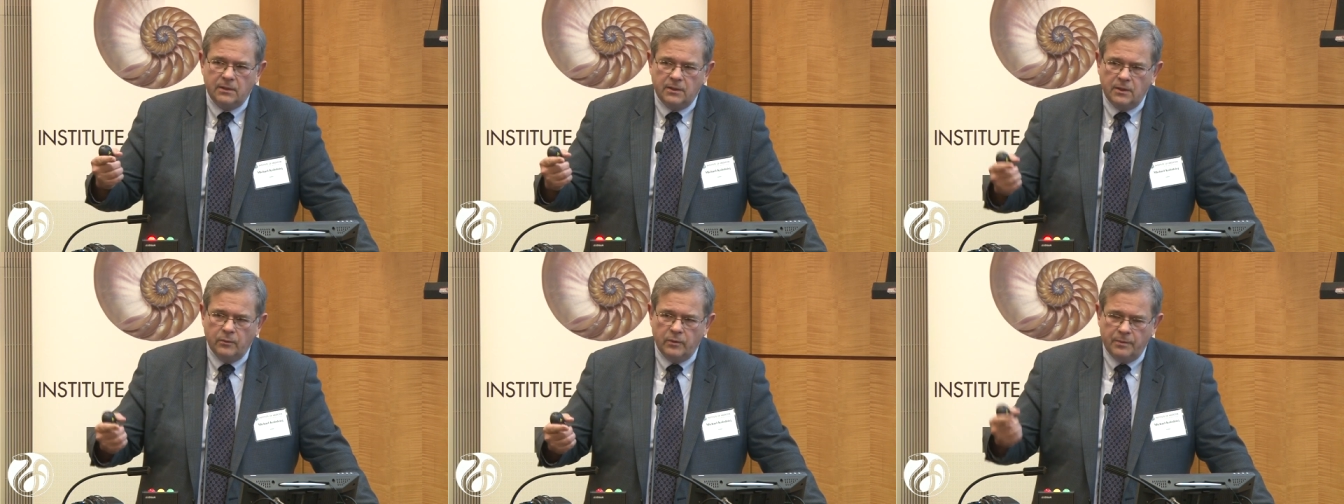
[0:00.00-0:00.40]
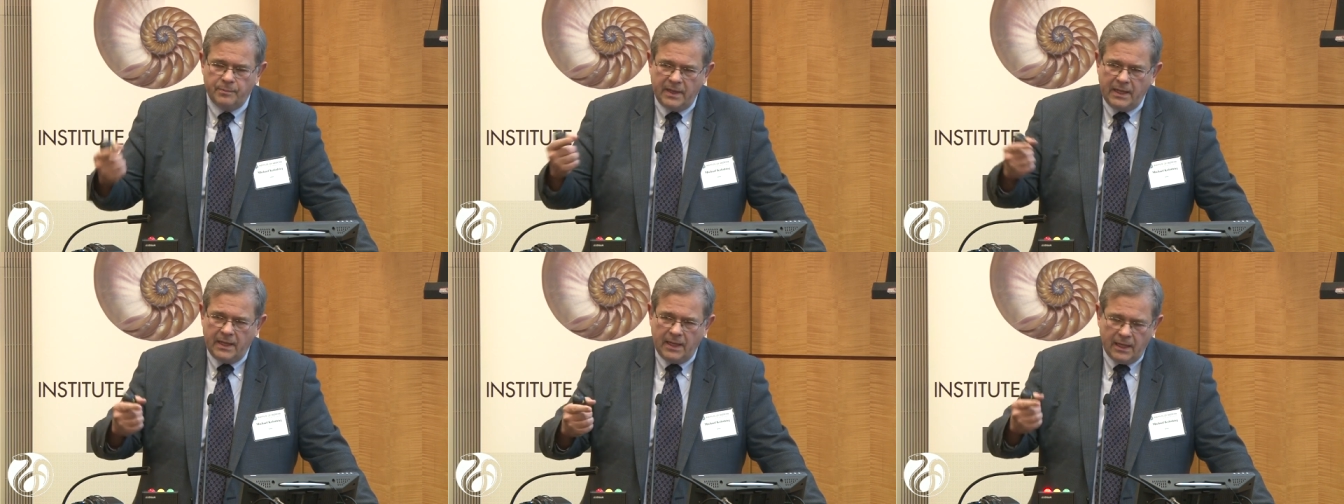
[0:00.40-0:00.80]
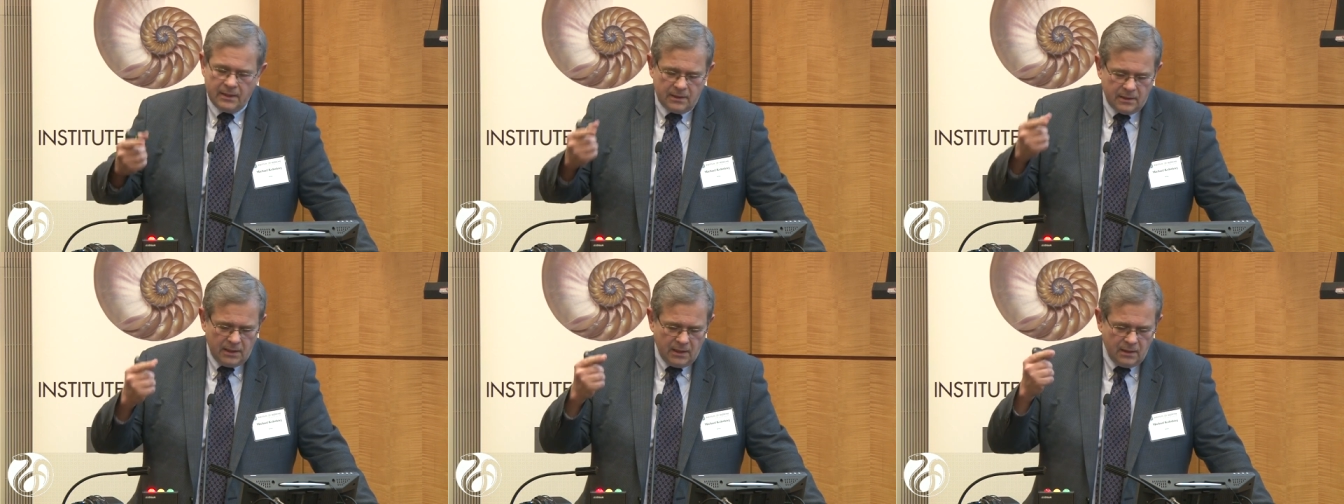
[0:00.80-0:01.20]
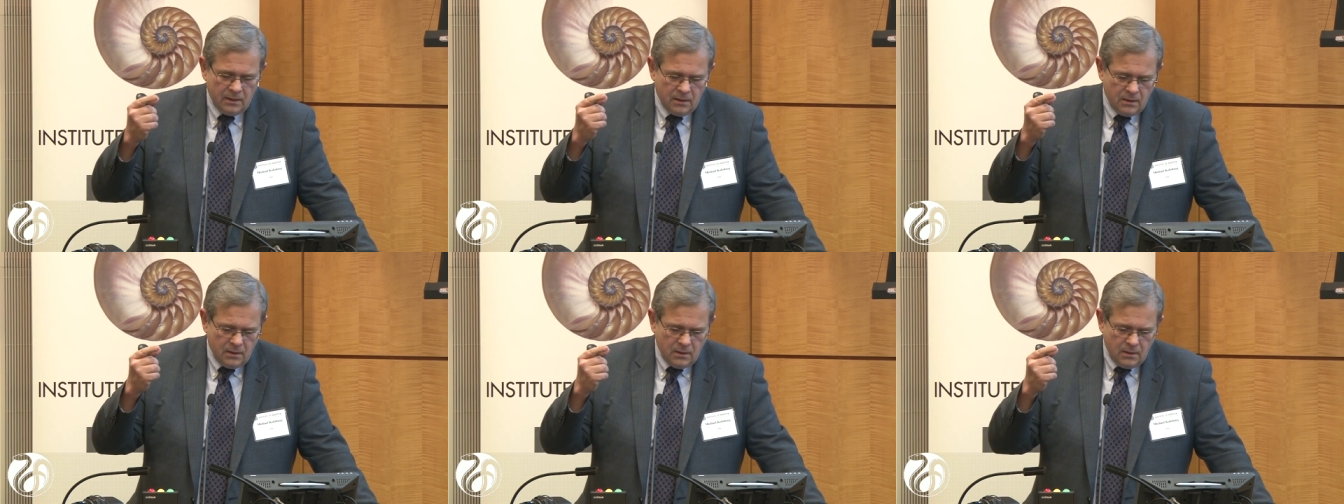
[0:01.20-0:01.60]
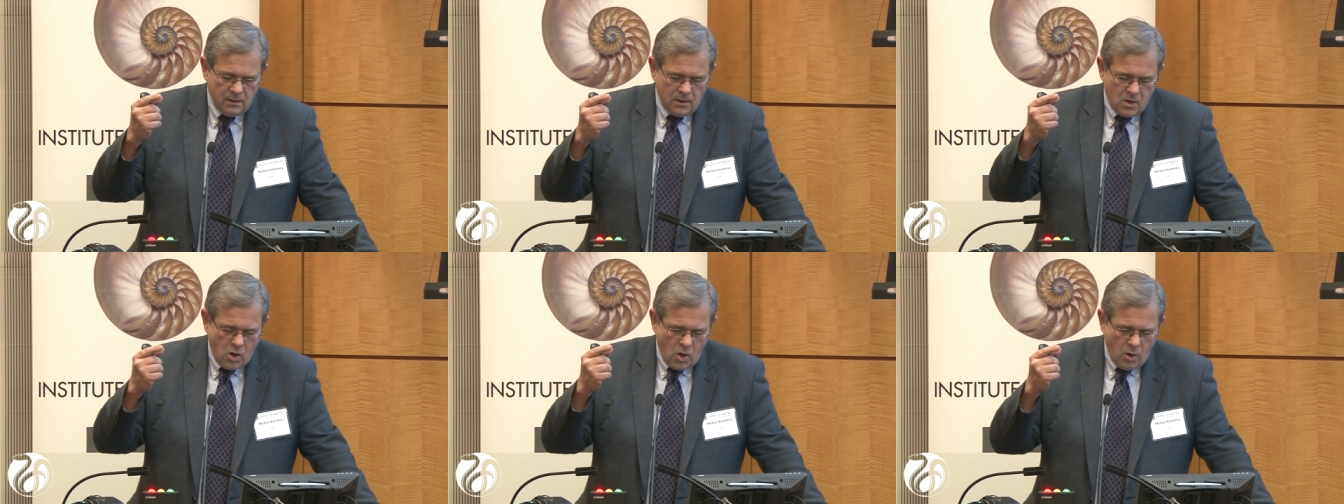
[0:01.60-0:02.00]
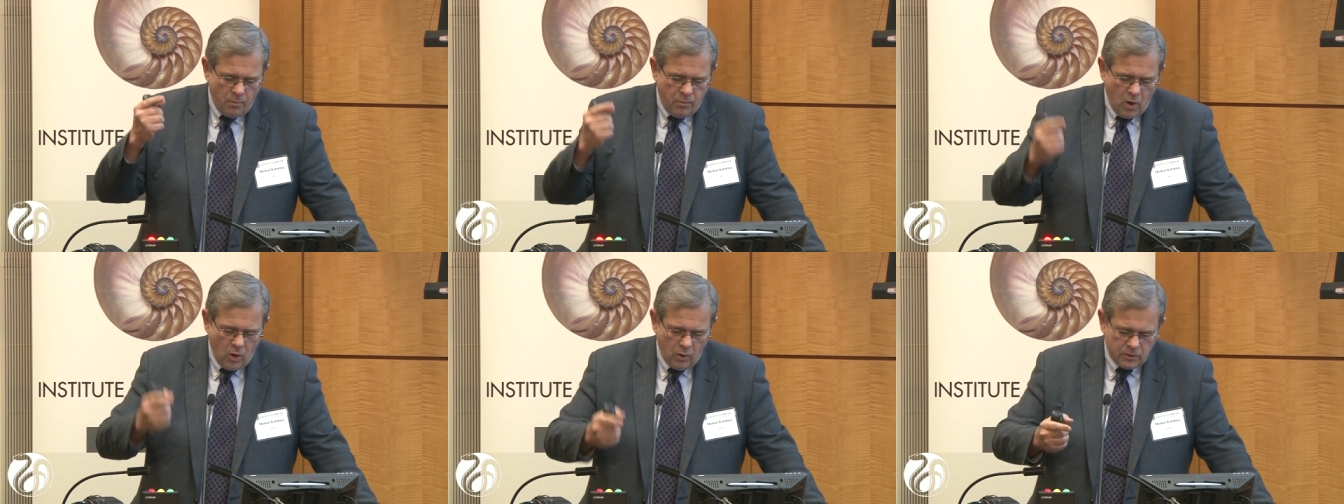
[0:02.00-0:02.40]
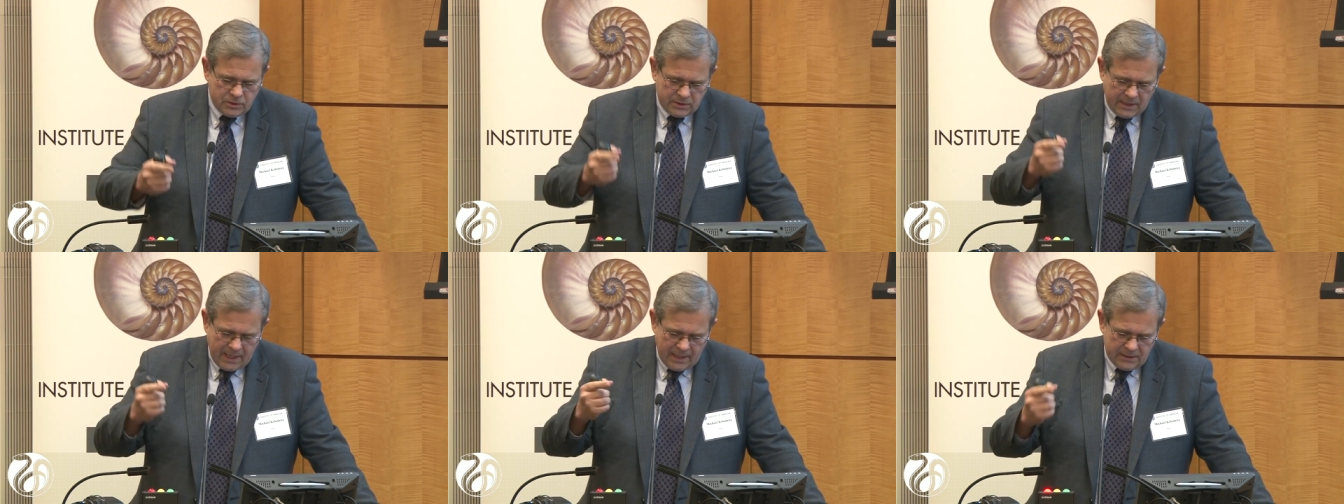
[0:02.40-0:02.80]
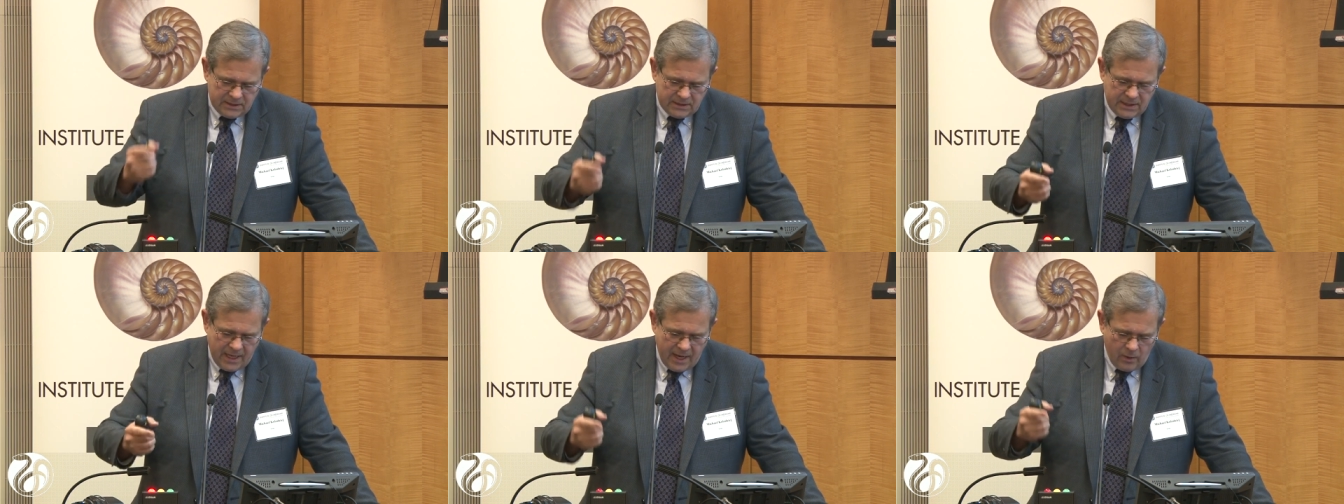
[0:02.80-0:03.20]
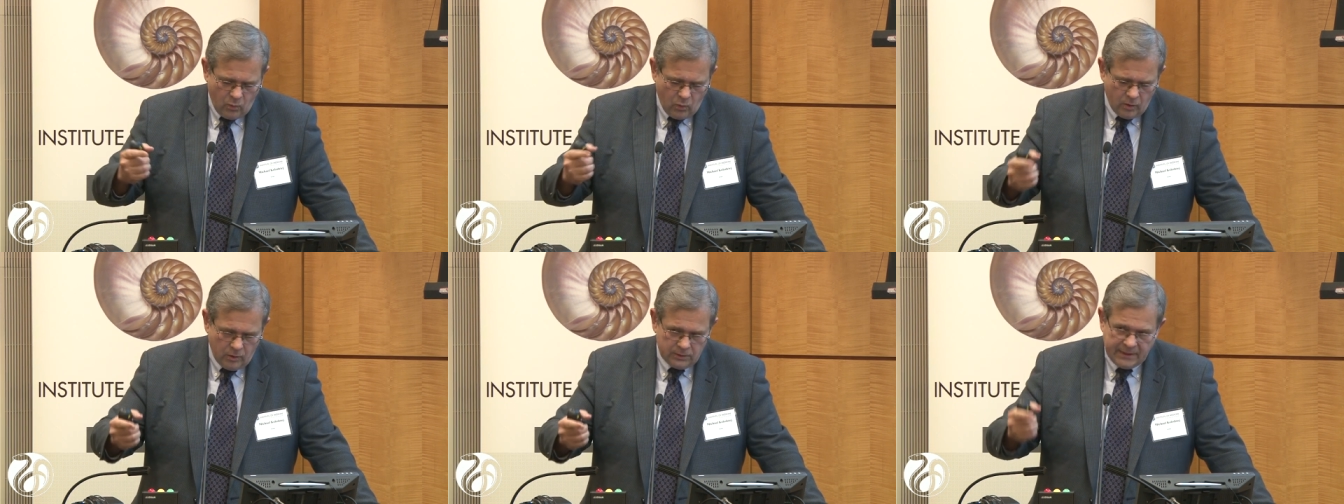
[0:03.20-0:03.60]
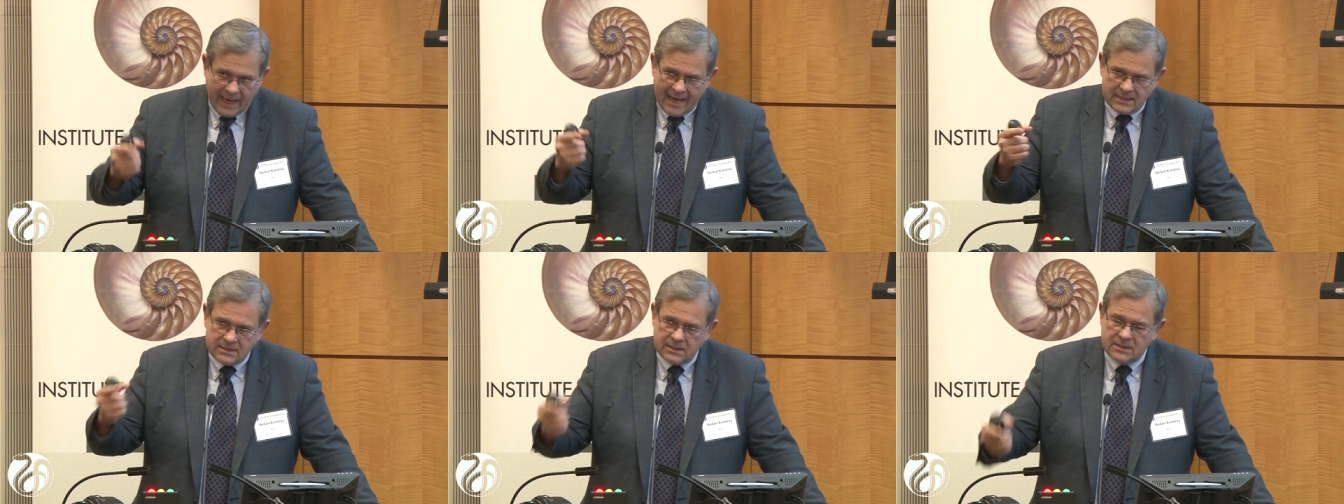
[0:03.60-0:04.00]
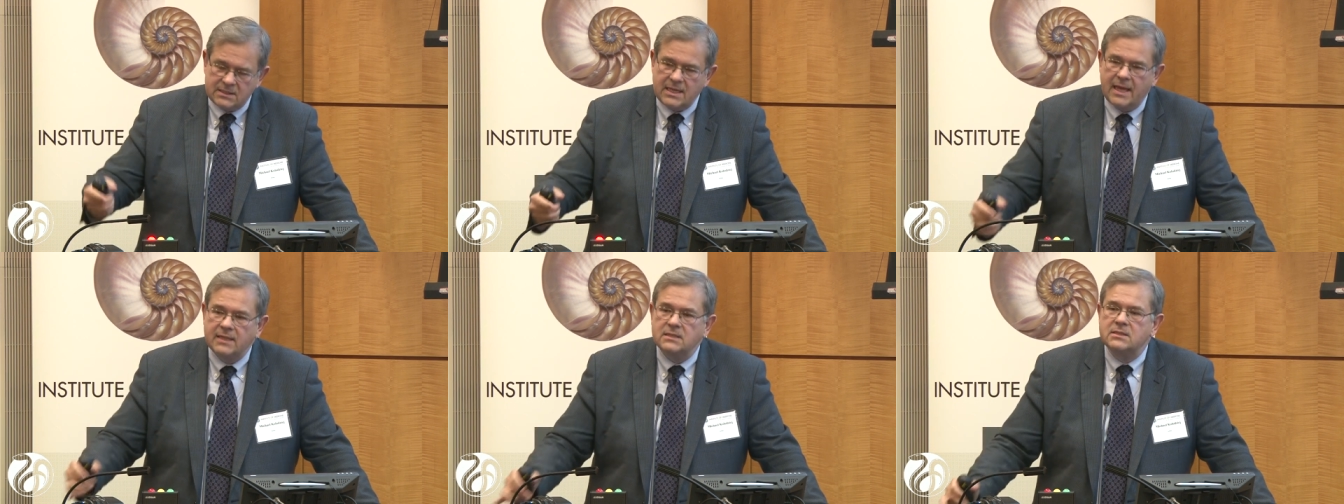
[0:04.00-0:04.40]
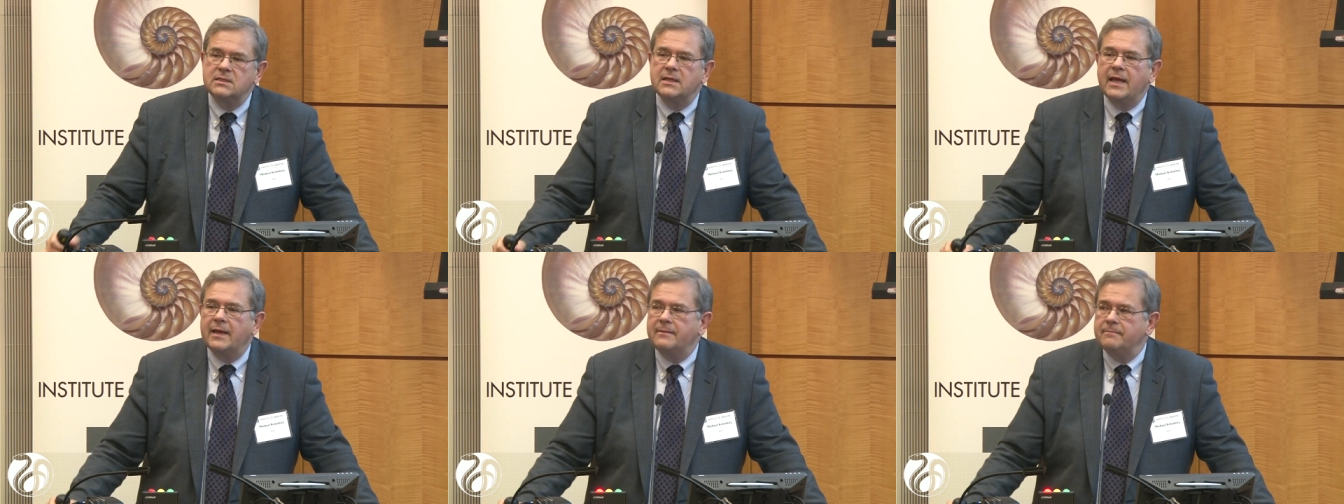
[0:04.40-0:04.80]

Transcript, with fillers: You would be in the post ACA world as it stands today.